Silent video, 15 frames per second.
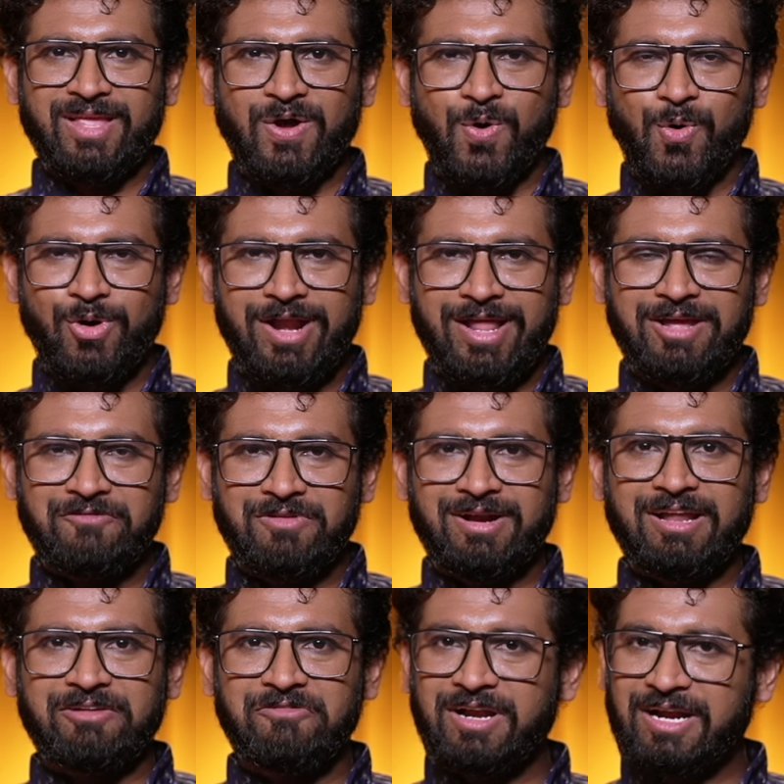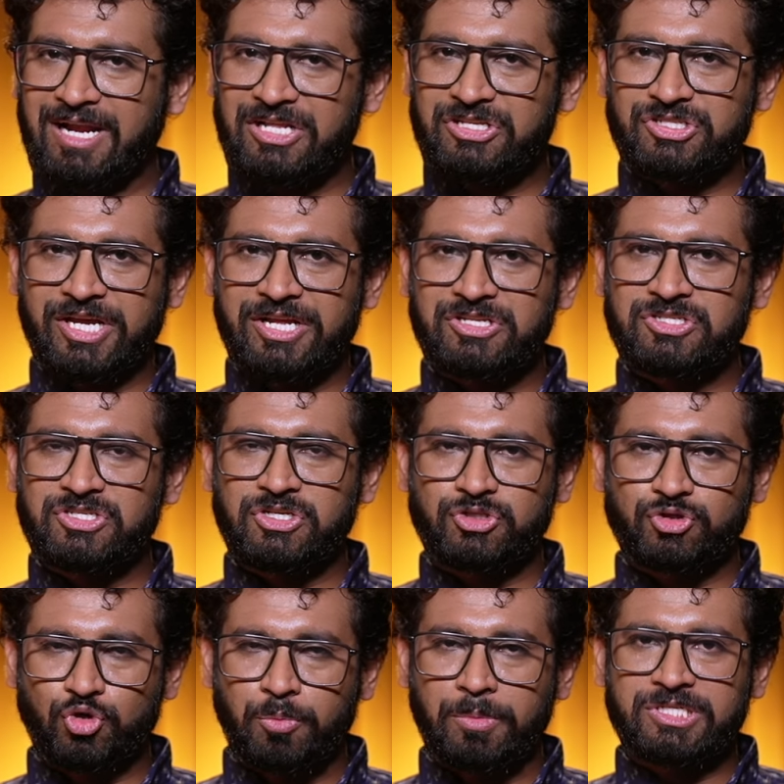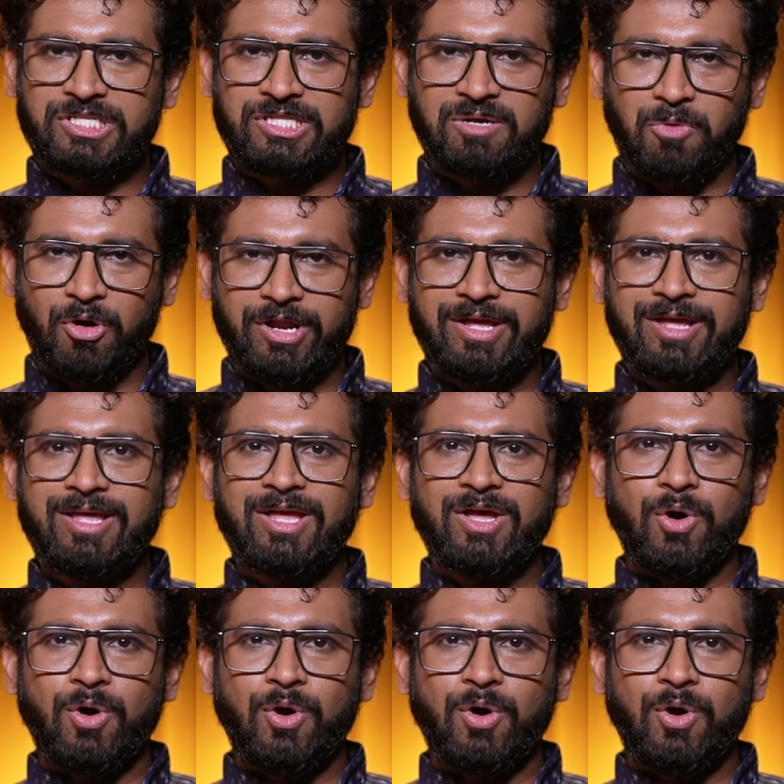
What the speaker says: Holding will definitely change so much in the body.